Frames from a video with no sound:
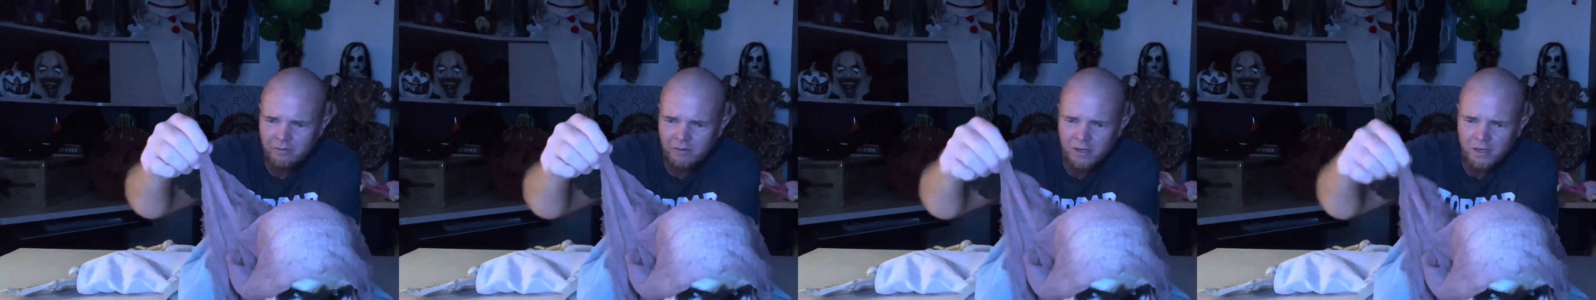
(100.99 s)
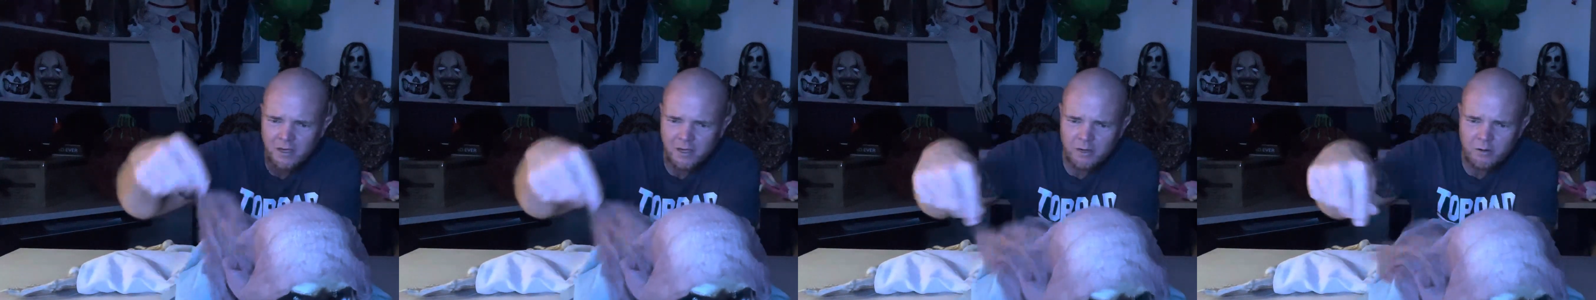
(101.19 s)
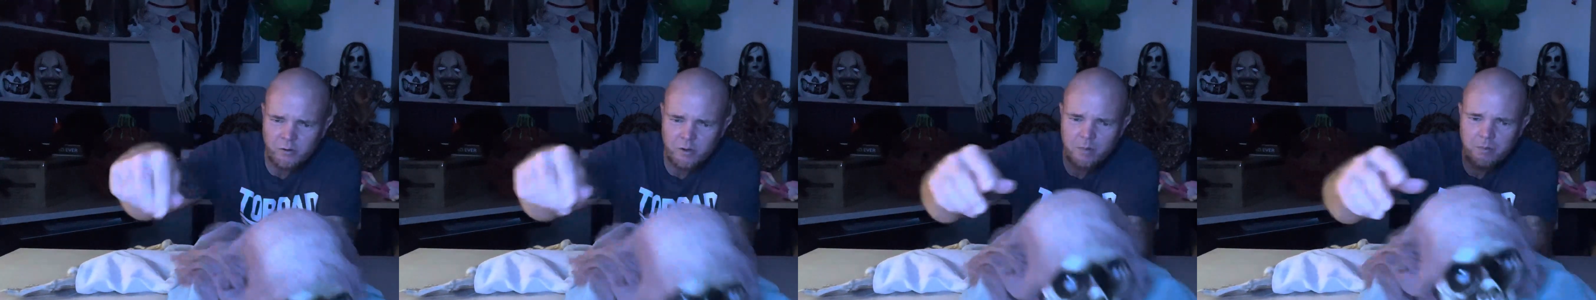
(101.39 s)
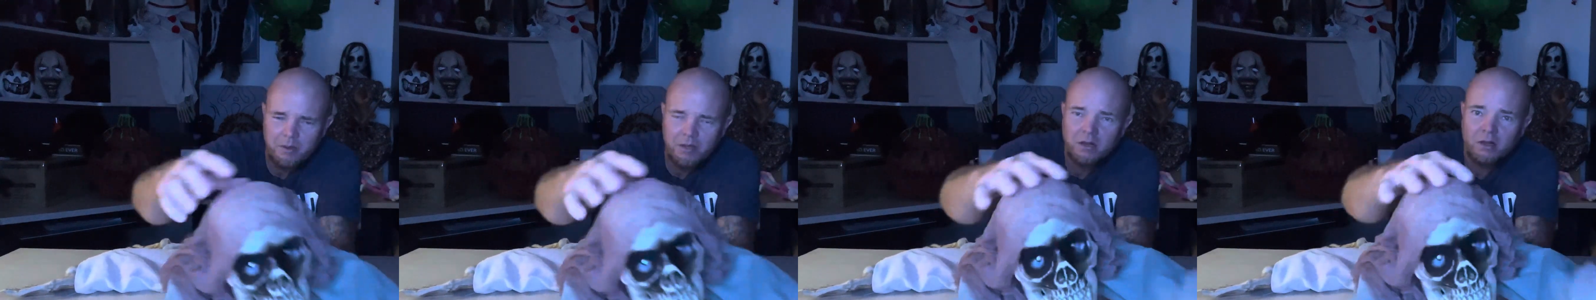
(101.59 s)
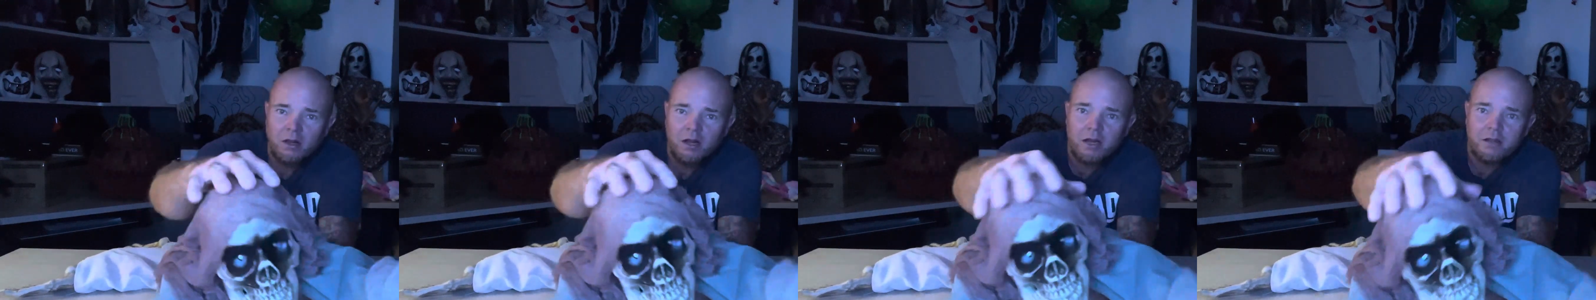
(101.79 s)
of creepy
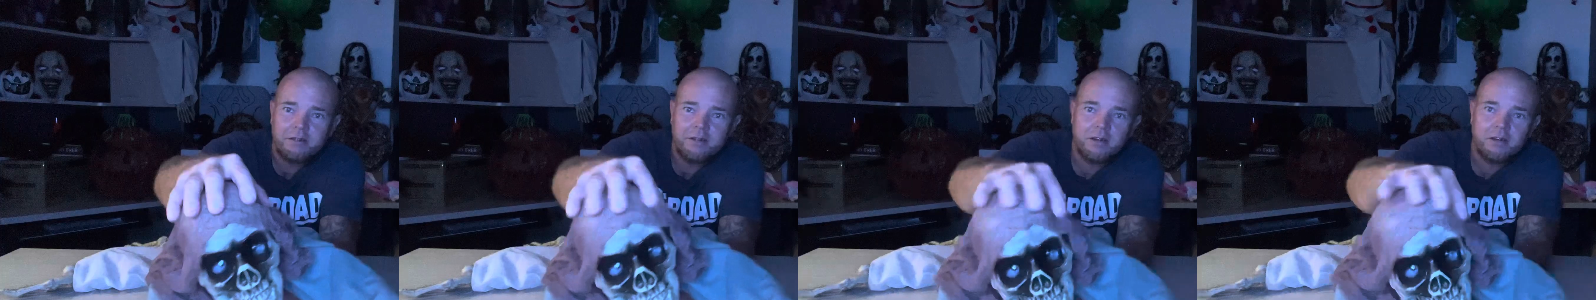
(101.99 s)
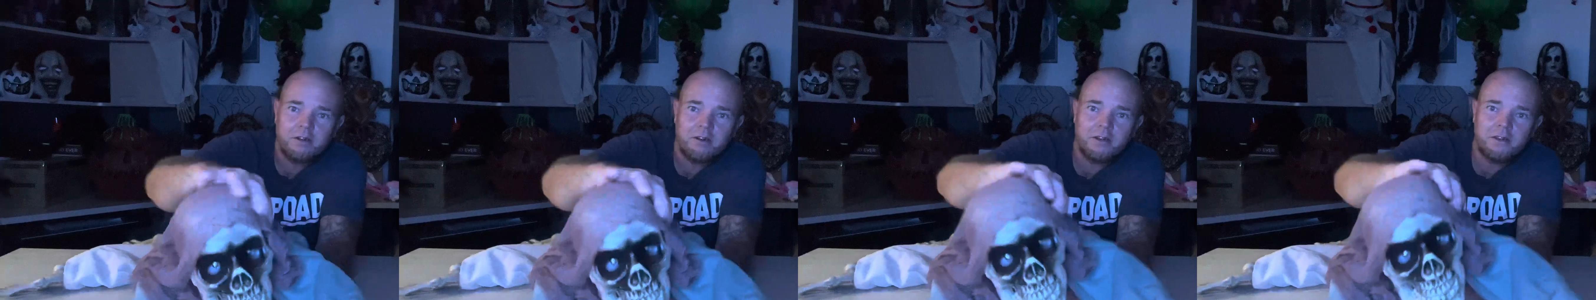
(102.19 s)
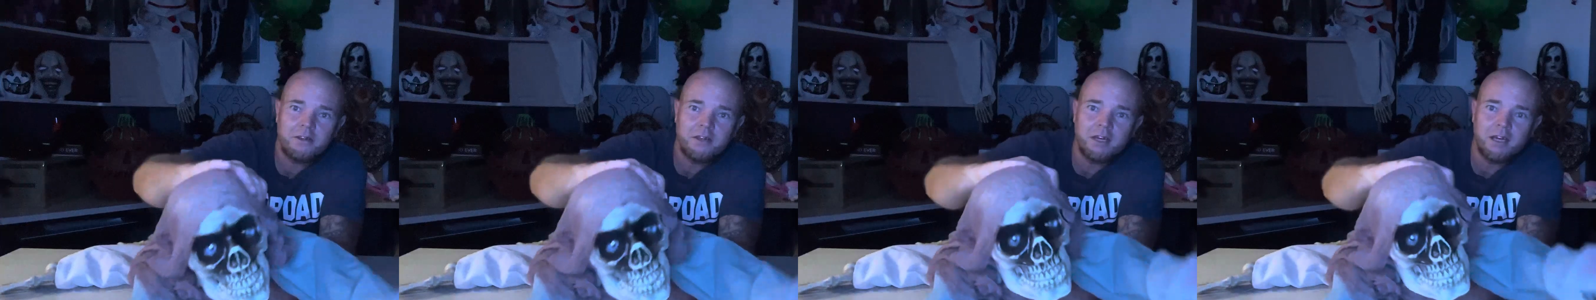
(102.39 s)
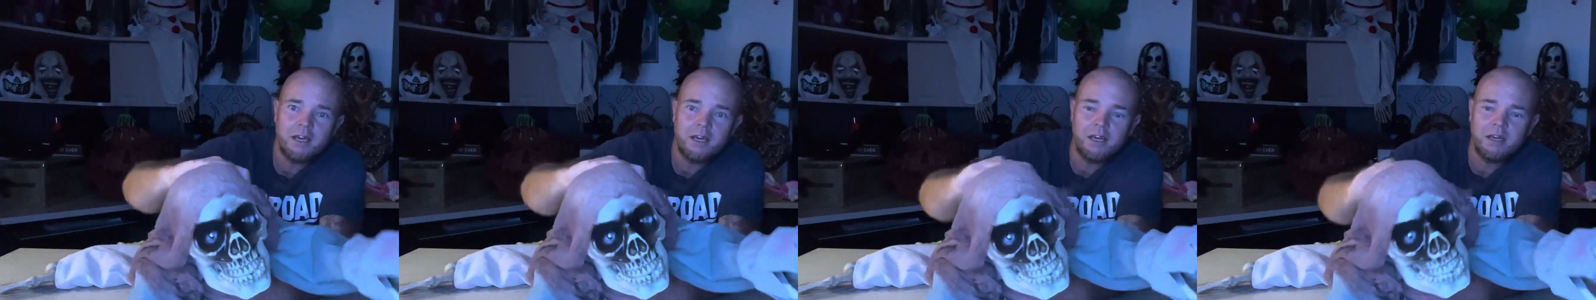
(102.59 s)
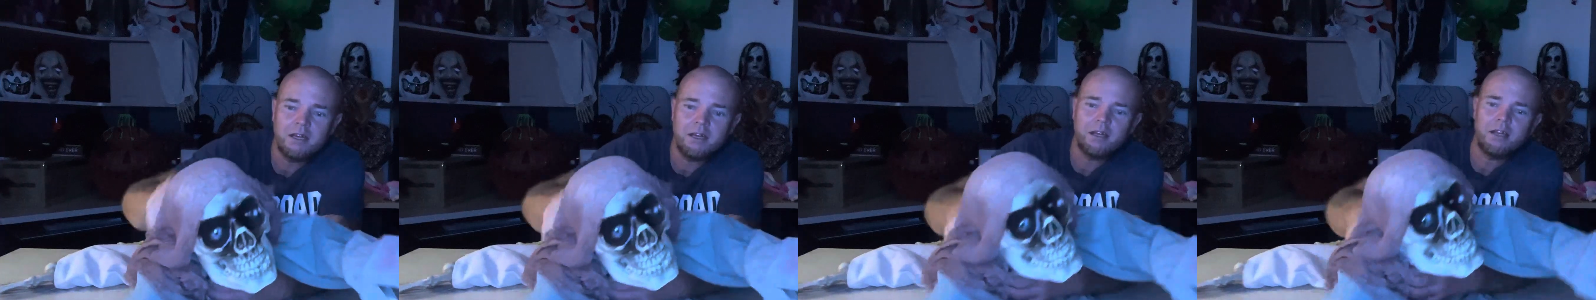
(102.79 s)
cloth here on the
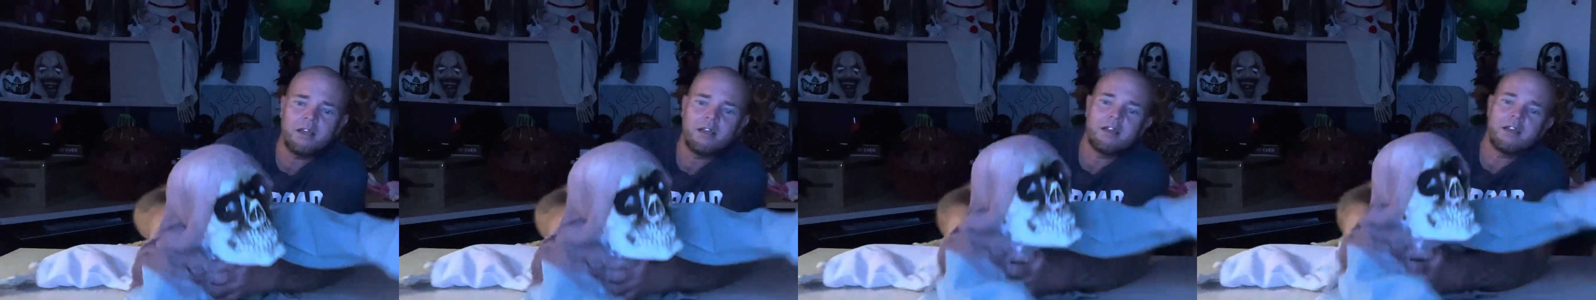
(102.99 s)
head.